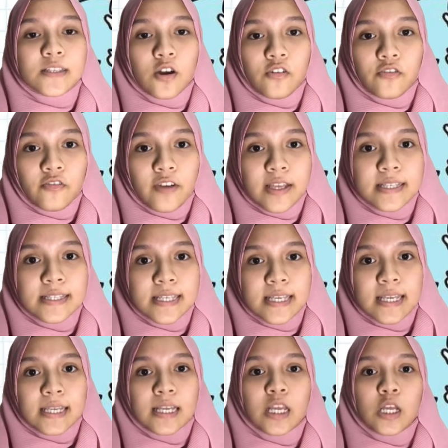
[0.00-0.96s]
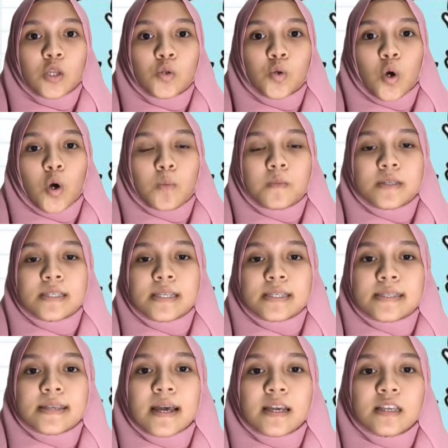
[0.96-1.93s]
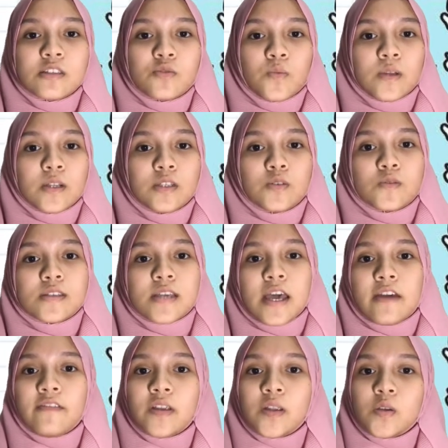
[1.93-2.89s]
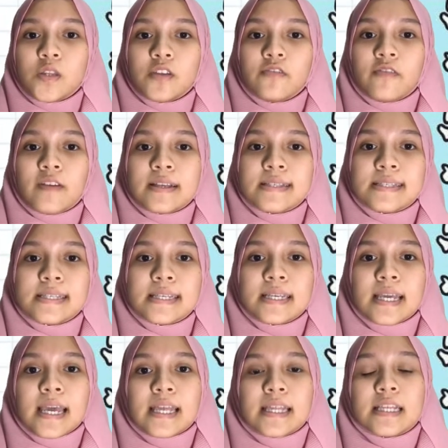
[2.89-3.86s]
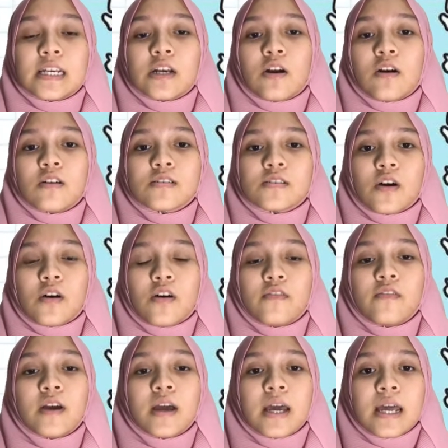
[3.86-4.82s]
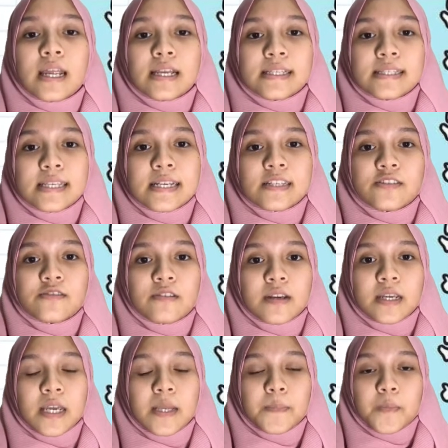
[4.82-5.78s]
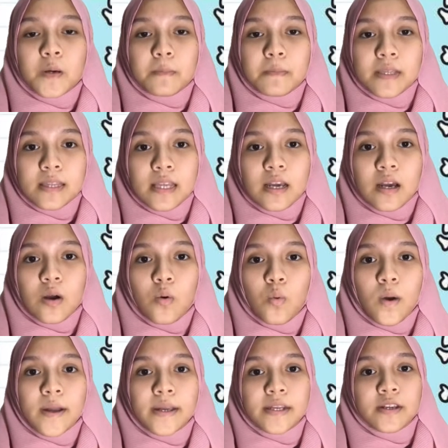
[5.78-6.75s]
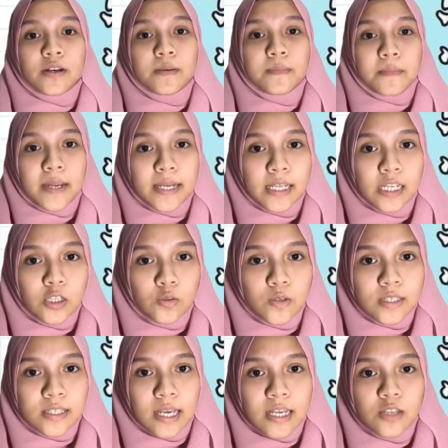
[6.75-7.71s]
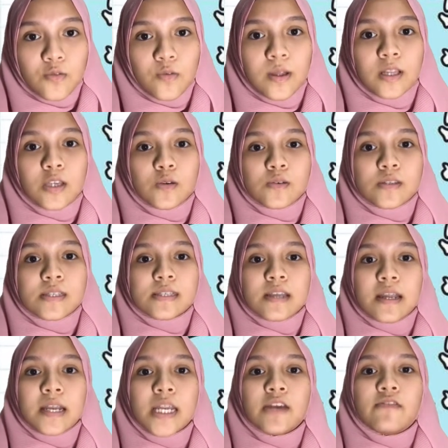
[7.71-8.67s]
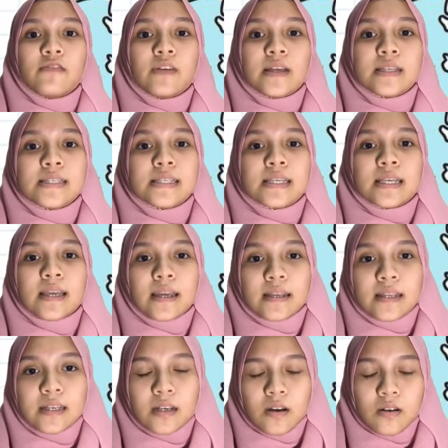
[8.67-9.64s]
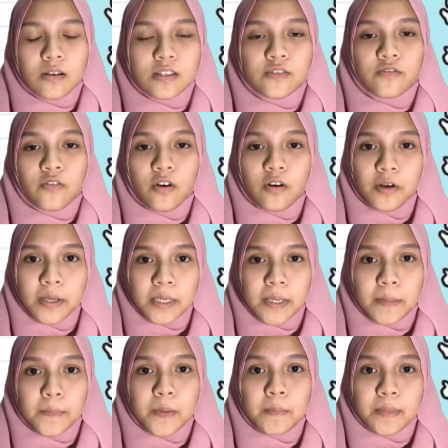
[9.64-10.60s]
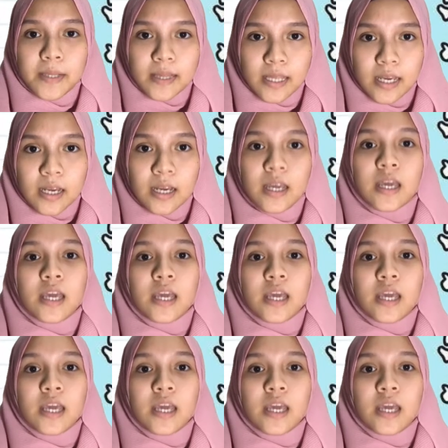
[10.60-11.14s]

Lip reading: of fencing. Two opposite sides will use heavy-duty fencing at the cost of 6 ringgit per meter, while the remaining two sides will use standard fencing at the cost 4 ringgit per meter.